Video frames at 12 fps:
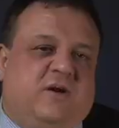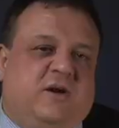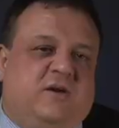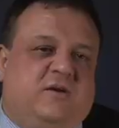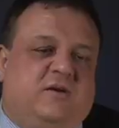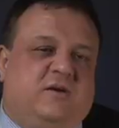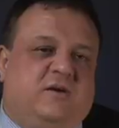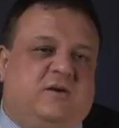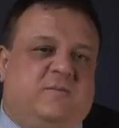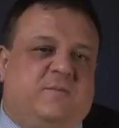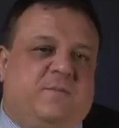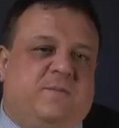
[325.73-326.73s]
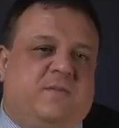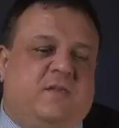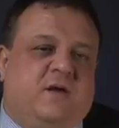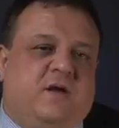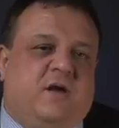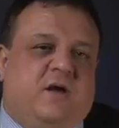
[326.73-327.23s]
very uh,
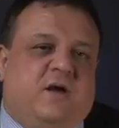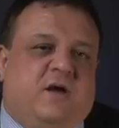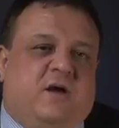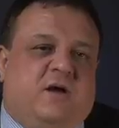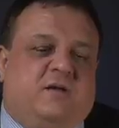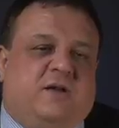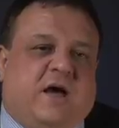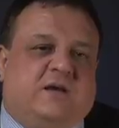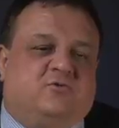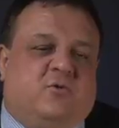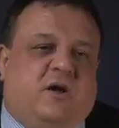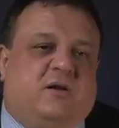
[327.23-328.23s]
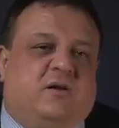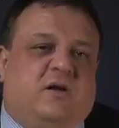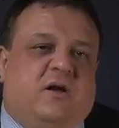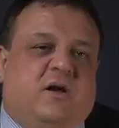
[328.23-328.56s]
nice one